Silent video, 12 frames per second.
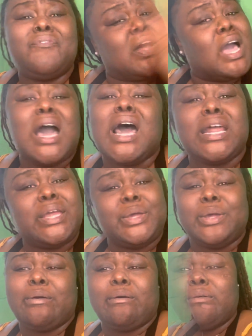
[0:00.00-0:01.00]
Out of
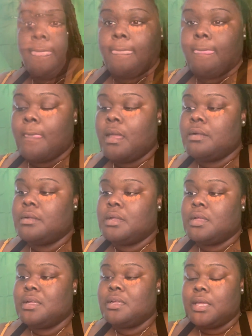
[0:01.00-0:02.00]
here.
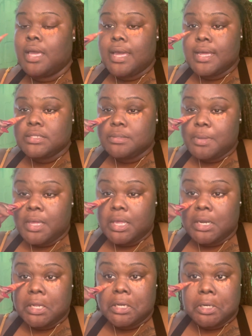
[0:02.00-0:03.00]
Yes, let me
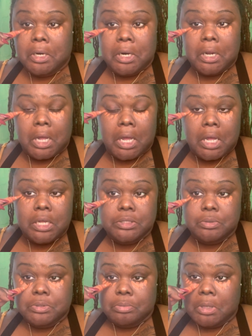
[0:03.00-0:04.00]
hit these dark eyes
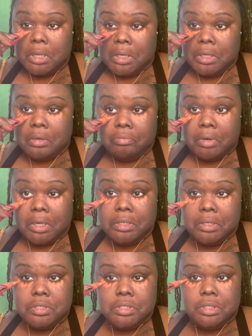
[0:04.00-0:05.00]
with some color
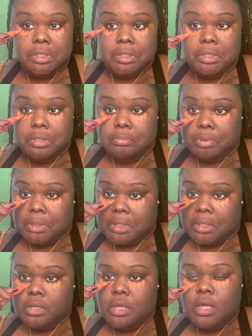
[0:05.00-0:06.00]
corrector just a little bit.